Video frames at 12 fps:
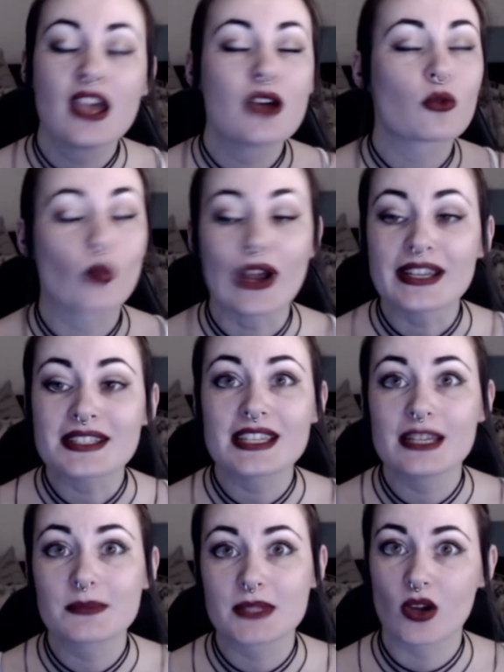Rent
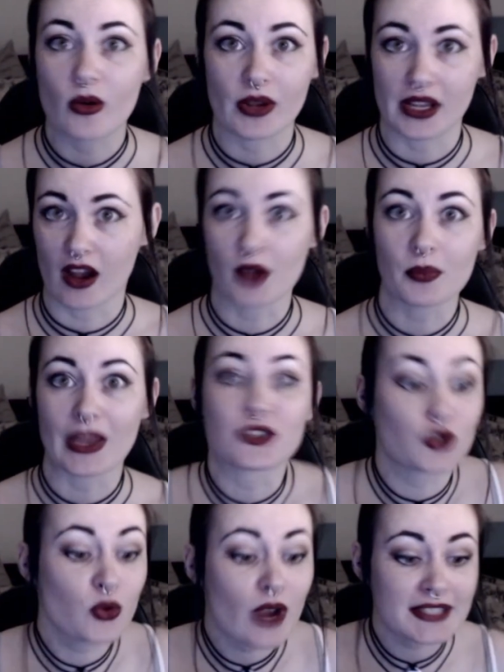keeps going up, and
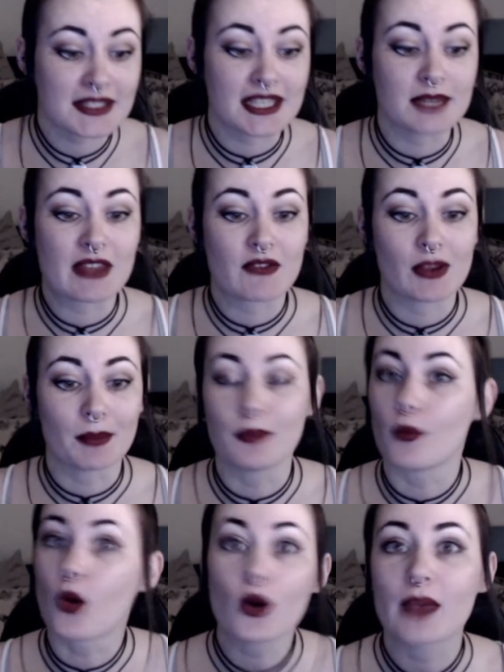you guys keep giving me
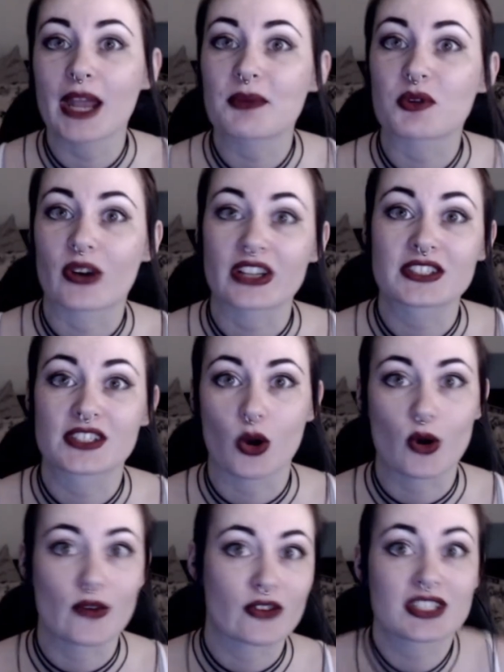more paperwork to go
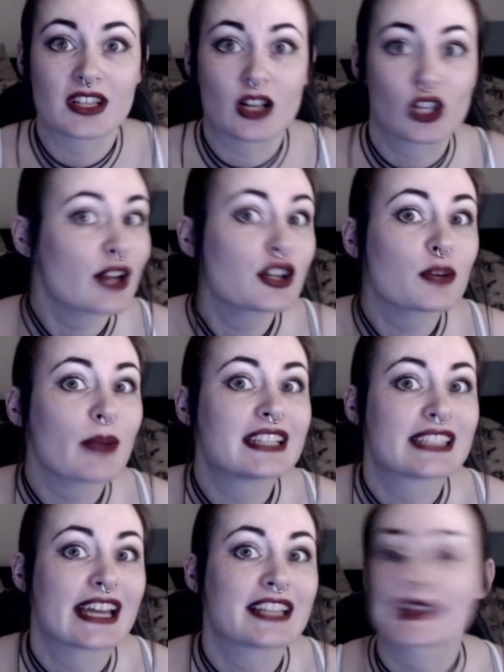over to clutter my
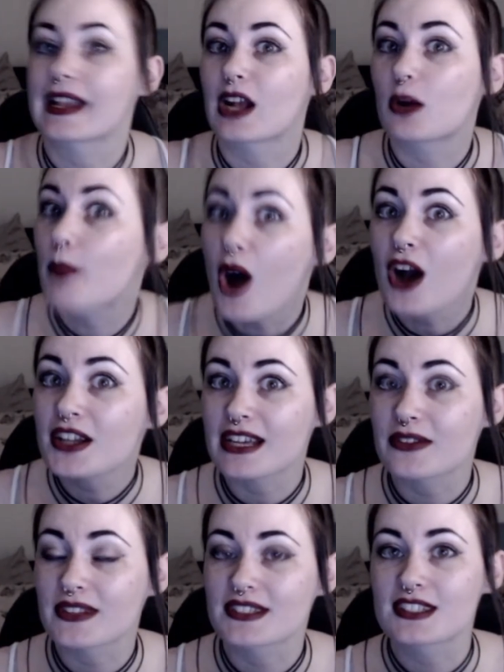desk and bog down
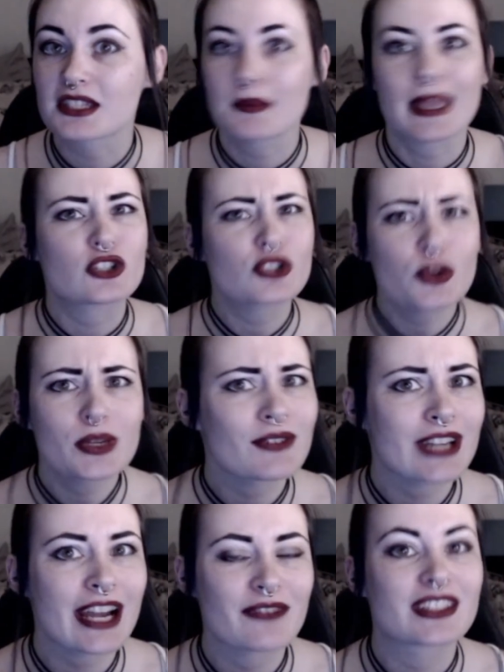the system, and you don't even
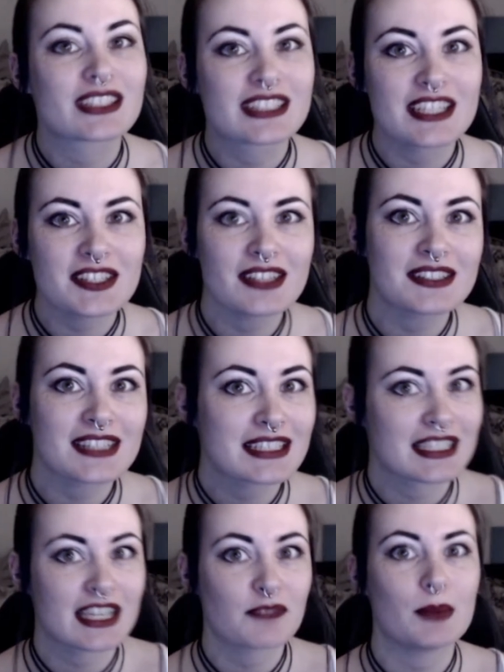have the decency to
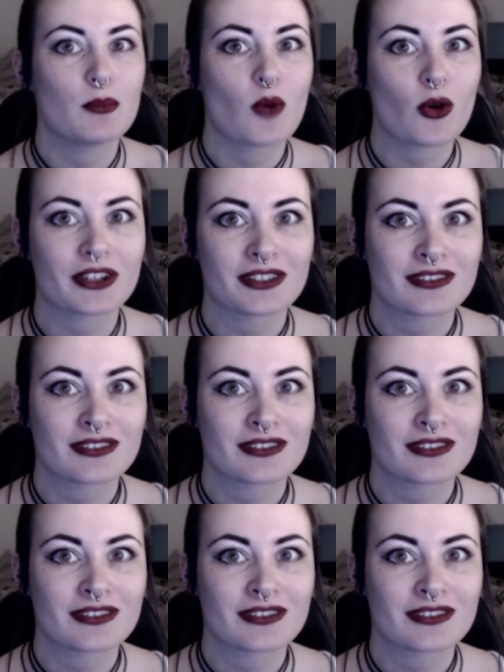give me more.